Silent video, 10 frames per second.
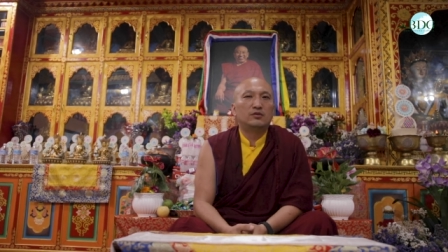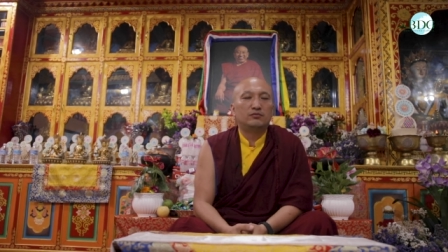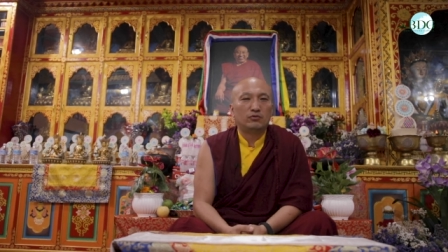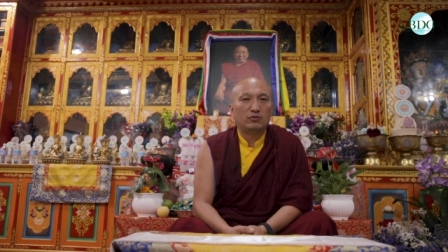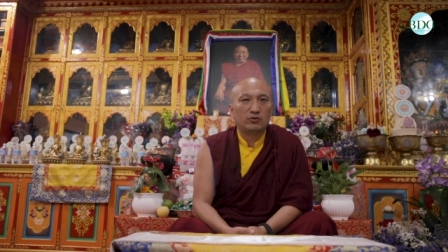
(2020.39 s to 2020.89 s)

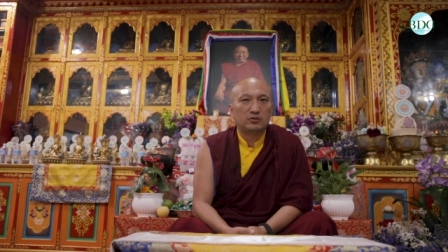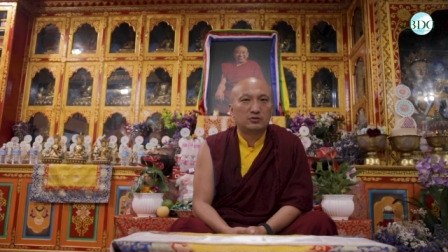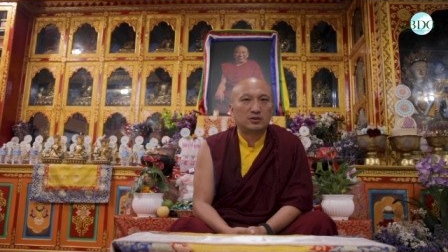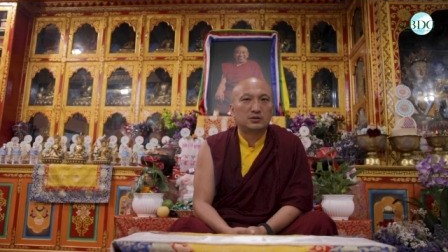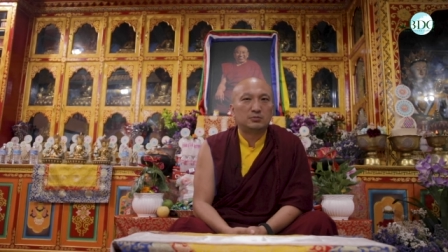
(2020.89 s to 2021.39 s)
for oral
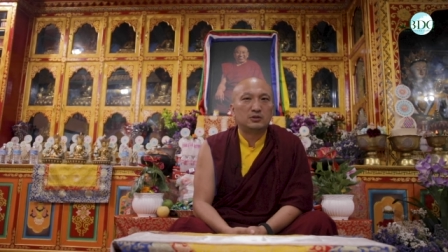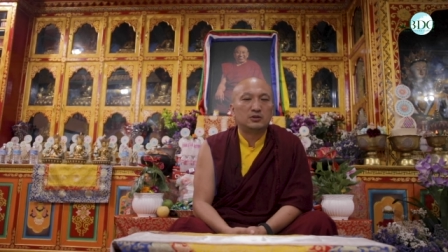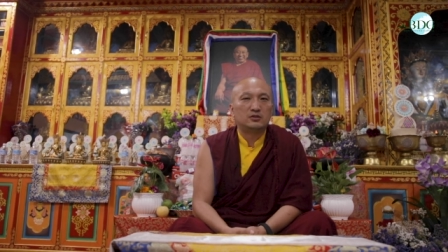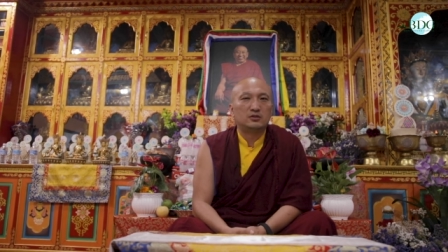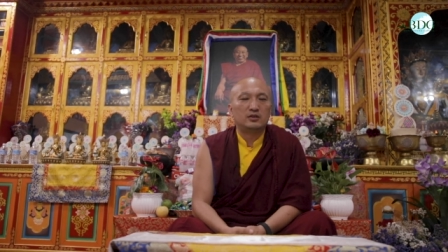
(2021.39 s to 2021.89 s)

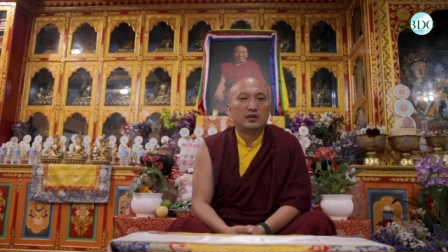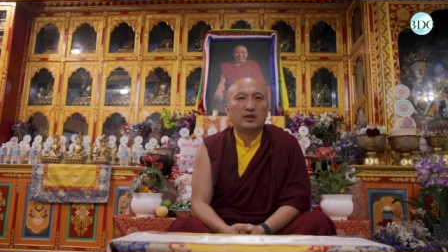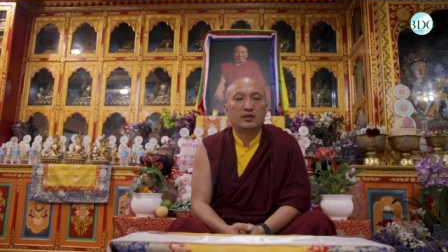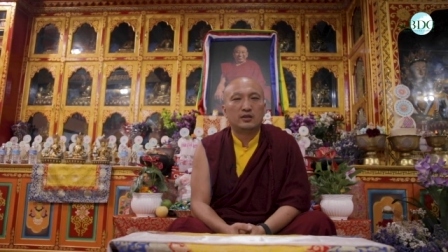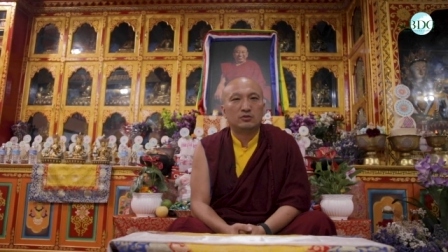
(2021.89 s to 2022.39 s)
transmission, and
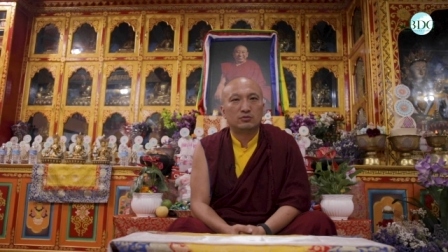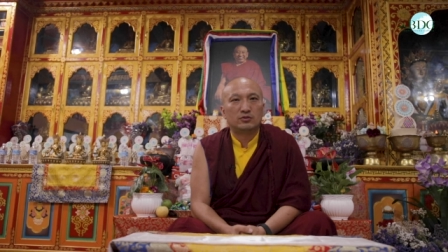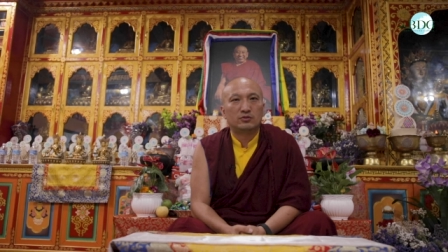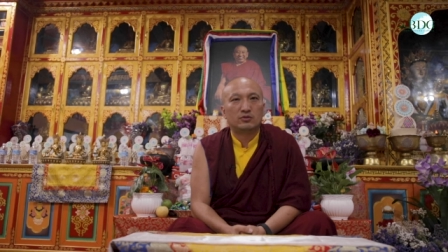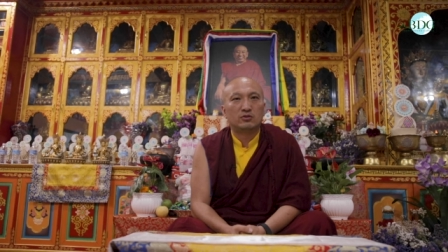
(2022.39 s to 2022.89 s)
again to the
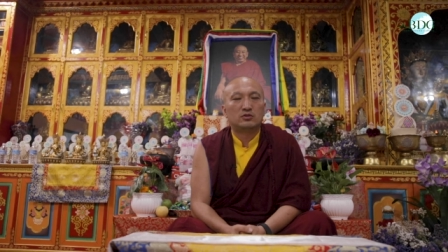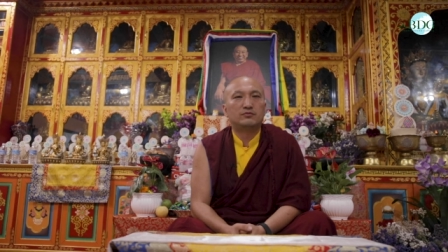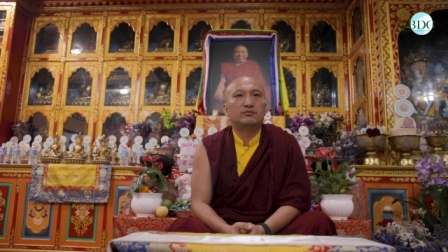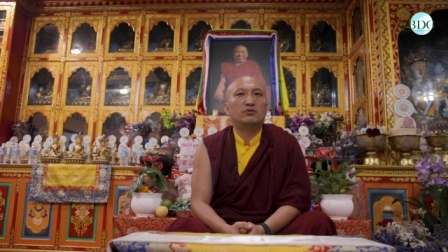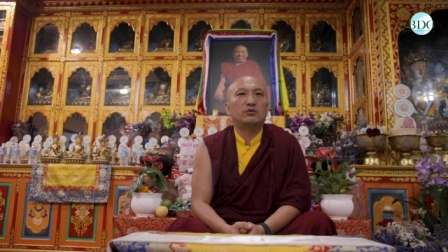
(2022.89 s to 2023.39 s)
north
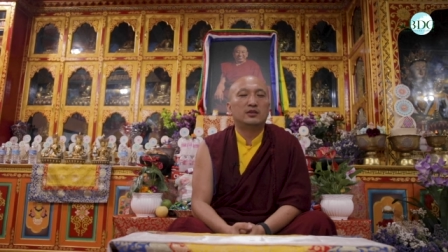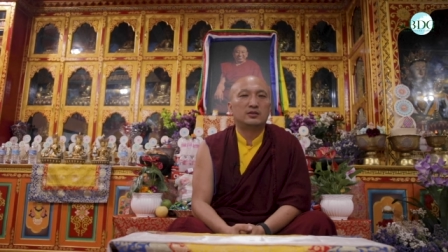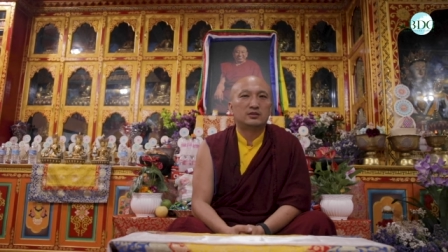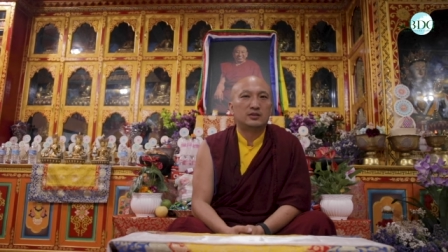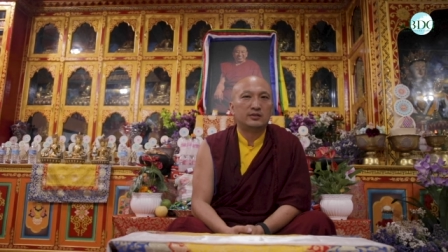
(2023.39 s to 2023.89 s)
for
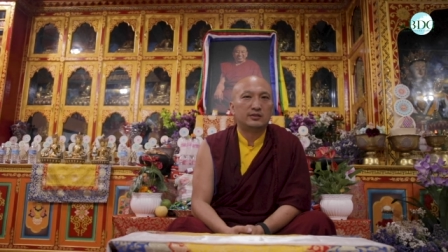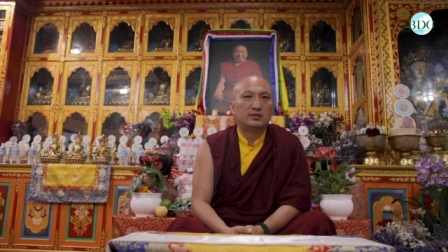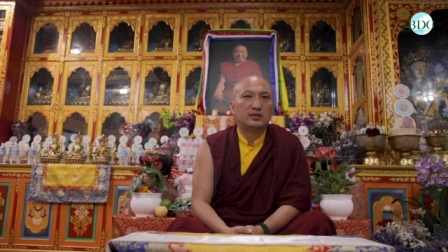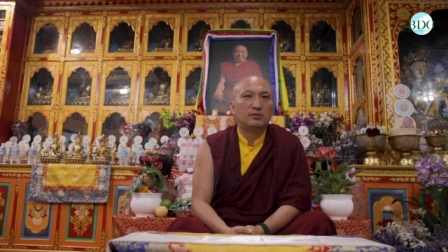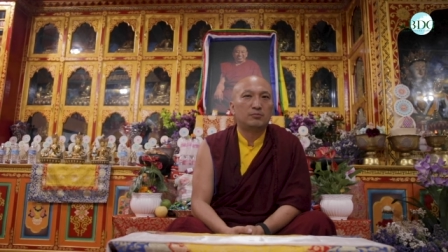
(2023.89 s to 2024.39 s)
understanding the
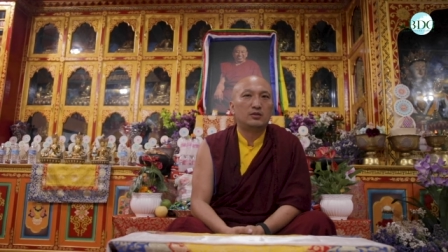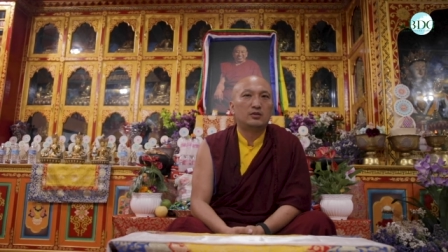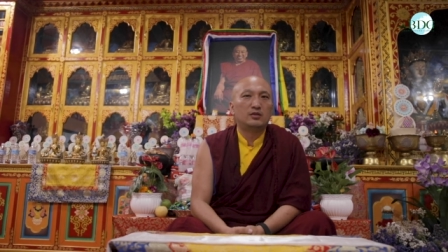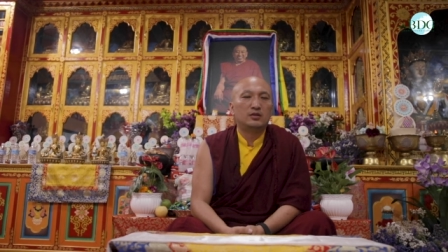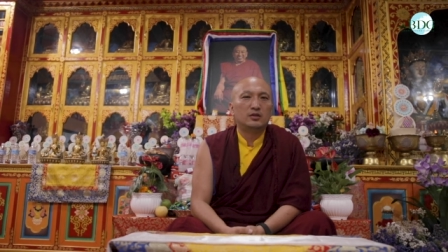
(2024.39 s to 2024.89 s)
Dharma,
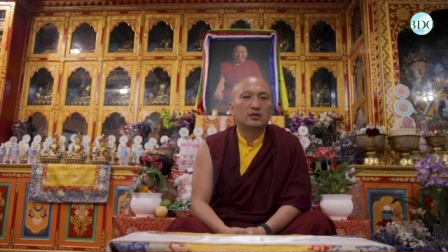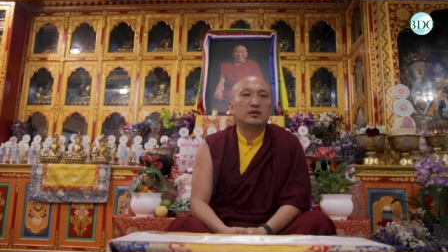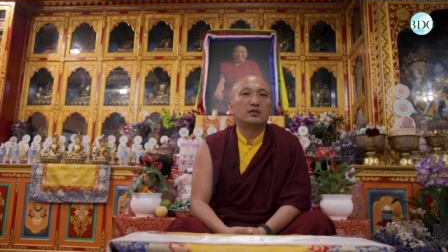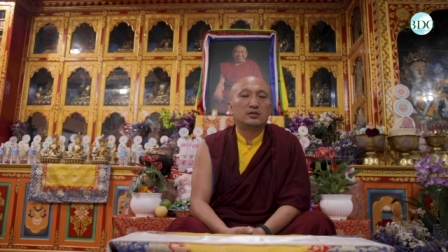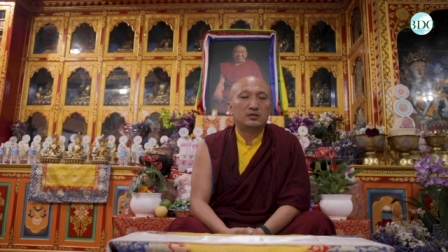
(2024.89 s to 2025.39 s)

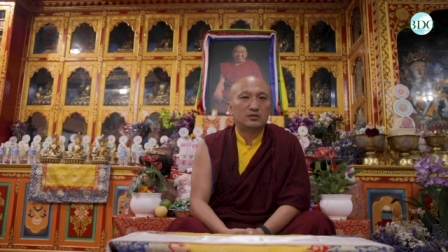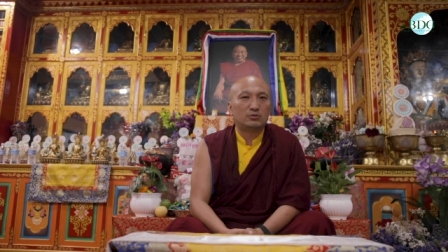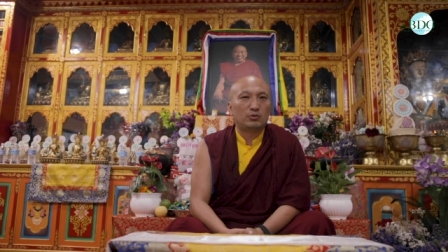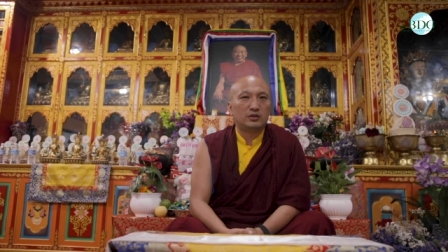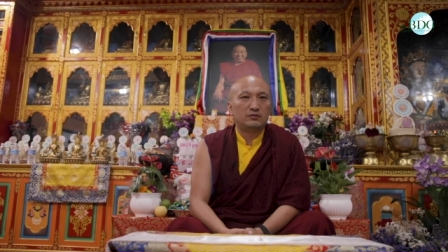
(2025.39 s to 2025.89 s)
then it is
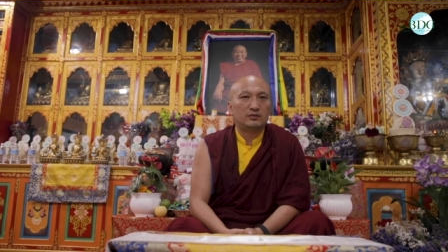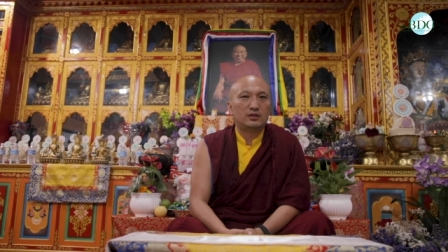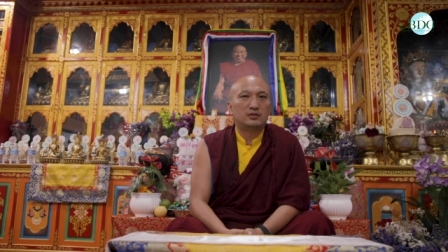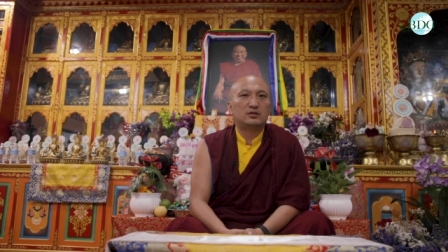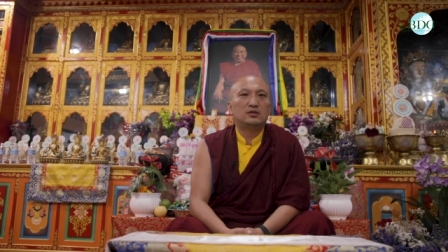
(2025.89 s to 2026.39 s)
quite
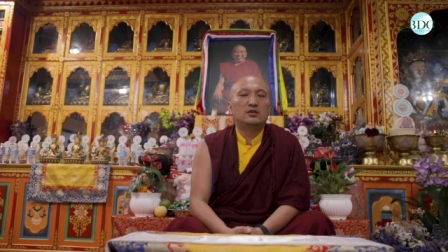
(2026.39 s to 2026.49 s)
difficult.